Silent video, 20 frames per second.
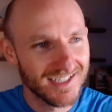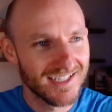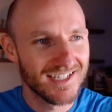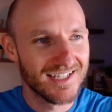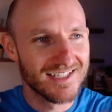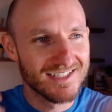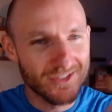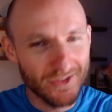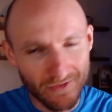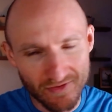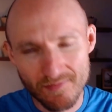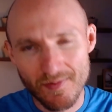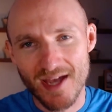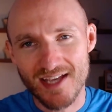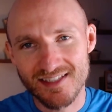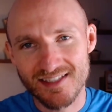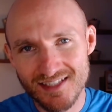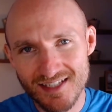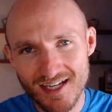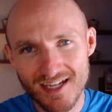And so over the
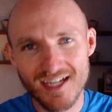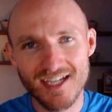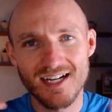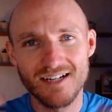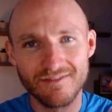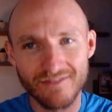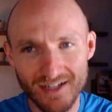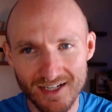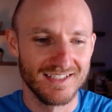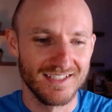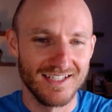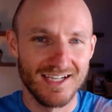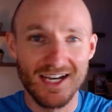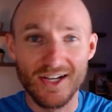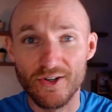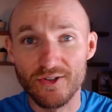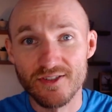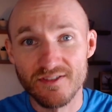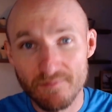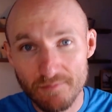past decade, I've read
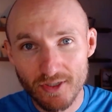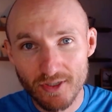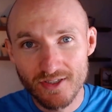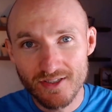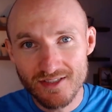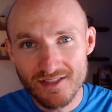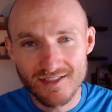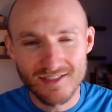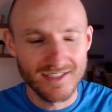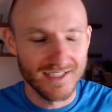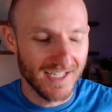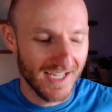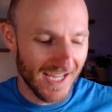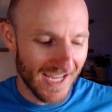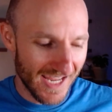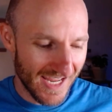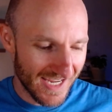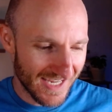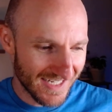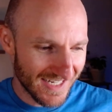hundreds of books
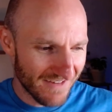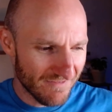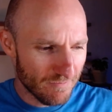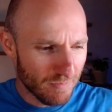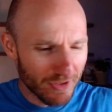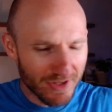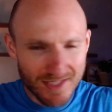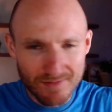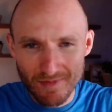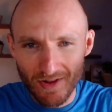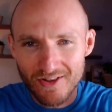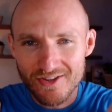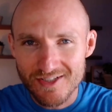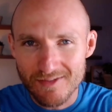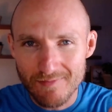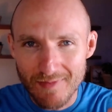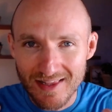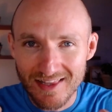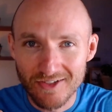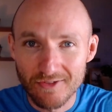and I've put them all into
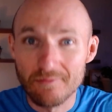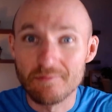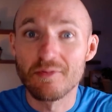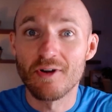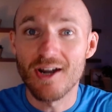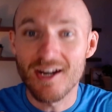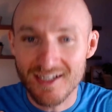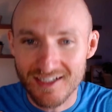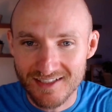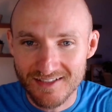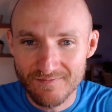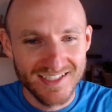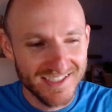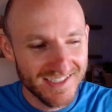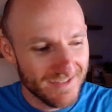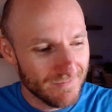my little brain,